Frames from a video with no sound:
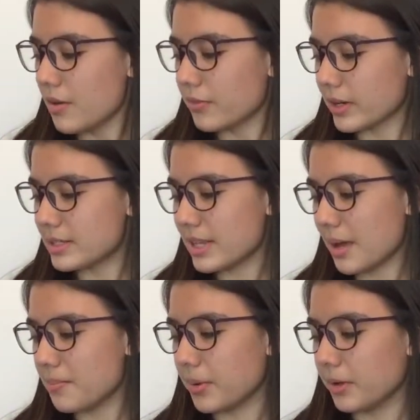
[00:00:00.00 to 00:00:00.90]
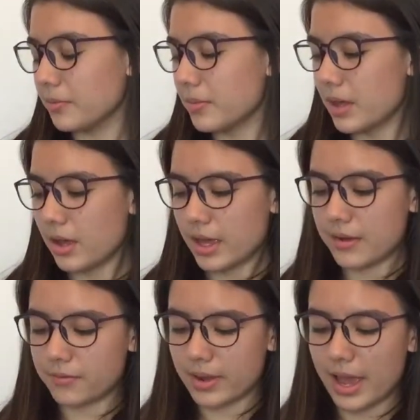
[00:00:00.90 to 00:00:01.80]
For example,
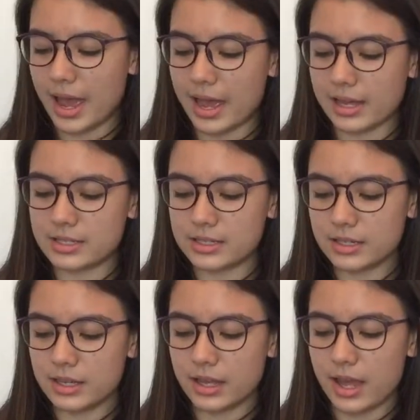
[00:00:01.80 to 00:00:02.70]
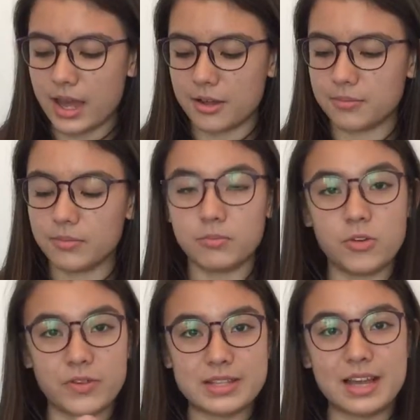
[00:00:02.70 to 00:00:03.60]
if we had,
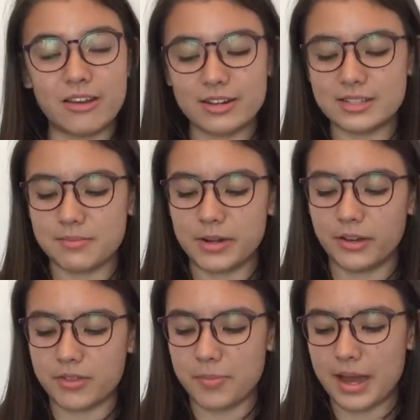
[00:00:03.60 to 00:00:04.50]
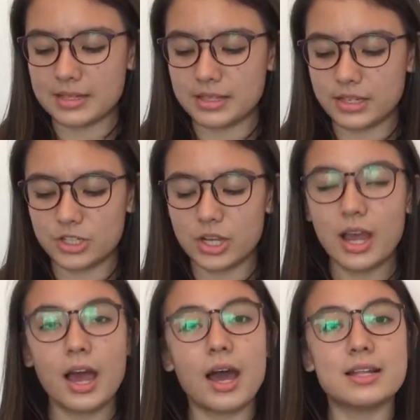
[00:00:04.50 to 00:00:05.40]
moving down into the middle of the passage,
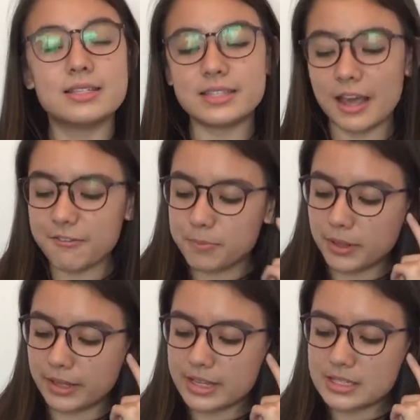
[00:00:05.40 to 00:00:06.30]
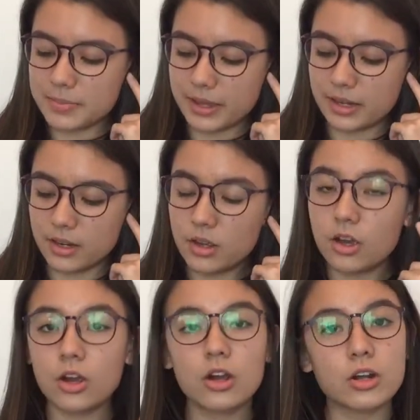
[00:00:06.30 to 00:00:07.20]
a deaf policeman
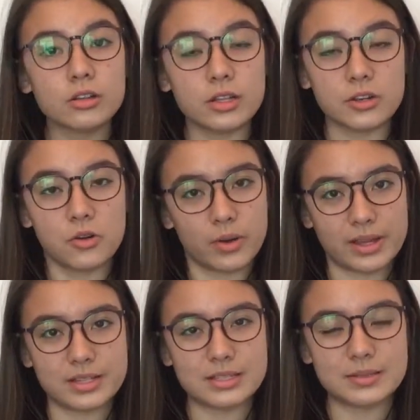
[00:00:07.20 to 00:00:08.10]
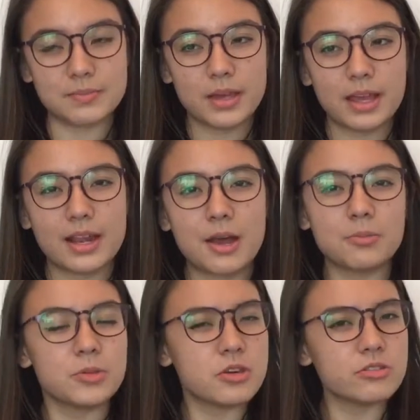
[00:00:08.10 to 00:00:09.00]
heard the noise.
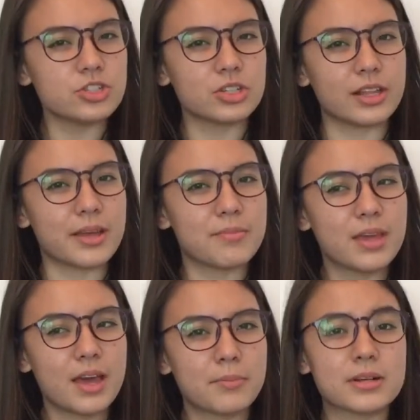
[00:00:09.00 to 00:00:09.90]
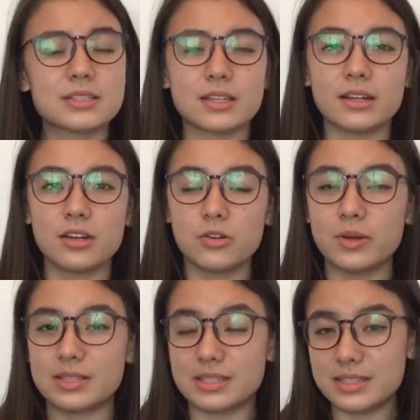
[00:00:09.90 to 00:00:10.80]
Now usually, a person who
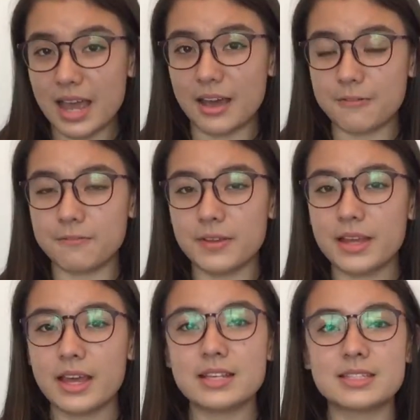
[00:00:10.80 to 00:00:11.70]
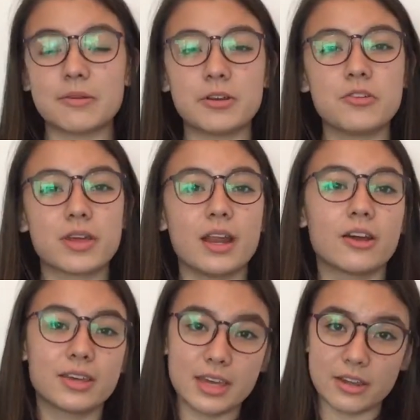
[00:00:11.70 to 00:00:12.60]
is deaf is someone who
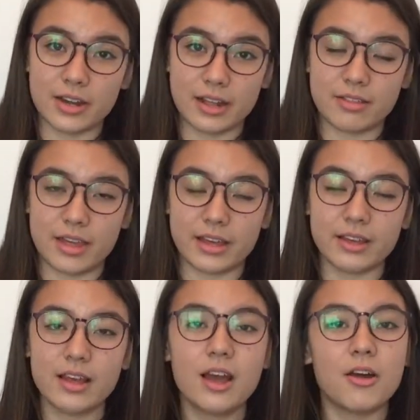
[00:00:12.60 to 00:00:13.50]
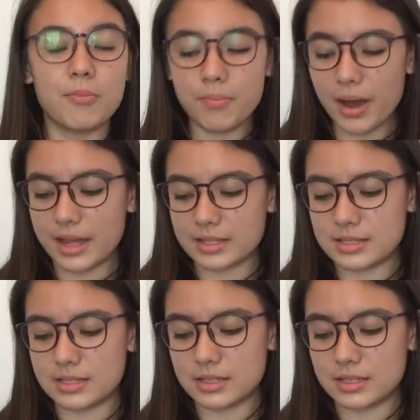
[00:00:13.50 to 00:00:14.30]
cannot hear anything, but